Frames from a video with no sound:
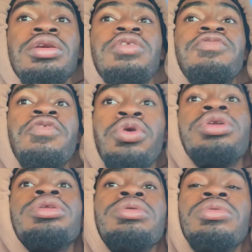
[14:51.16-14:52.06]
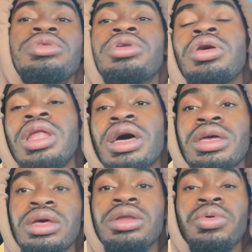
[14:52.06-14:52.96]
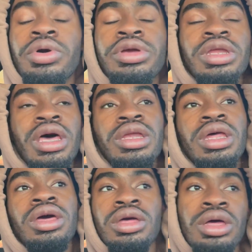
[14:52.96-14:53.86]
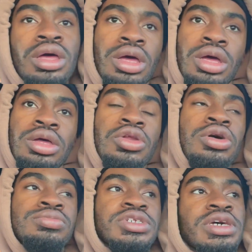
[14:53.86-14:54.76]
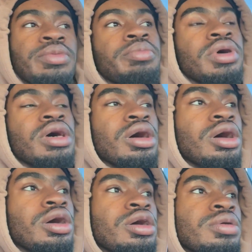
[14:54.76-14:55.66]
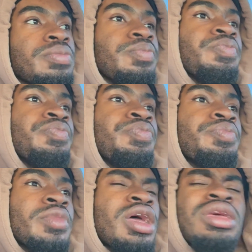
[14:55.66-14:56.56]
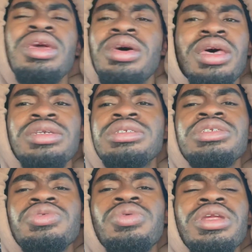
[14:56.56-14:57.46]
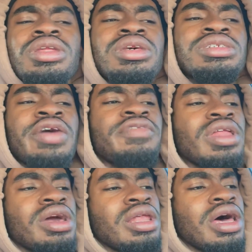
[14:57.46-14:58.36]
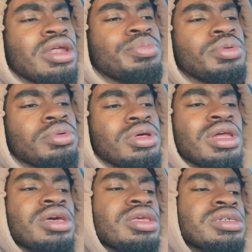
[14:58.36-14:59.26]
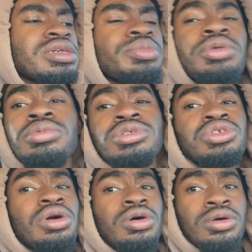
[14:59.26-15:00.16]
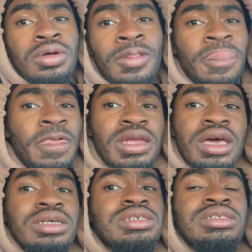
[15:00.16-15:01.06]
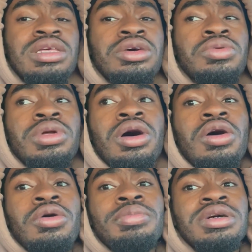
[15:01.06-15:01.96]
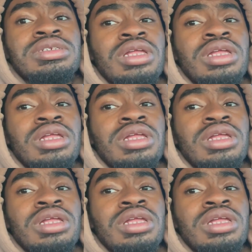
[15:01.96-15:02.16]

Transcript: for, clocking in and working that day. You know what I'm saying? But, yeah, that's just what it is. I feel like a lot of people are like that. Some people are strong and they can just deal with a whole bunch of